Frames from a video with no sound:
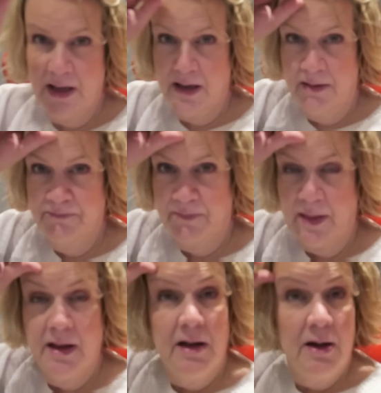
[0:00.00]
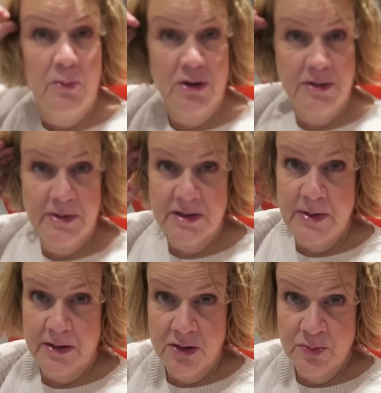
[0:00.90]
here and watching Mister
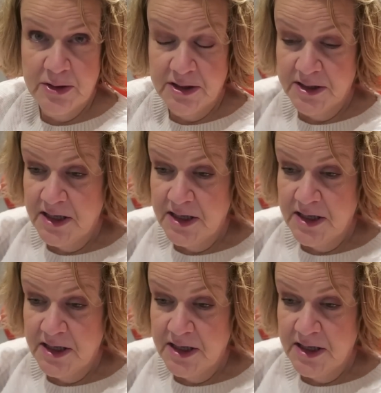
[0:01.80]
Matthews put it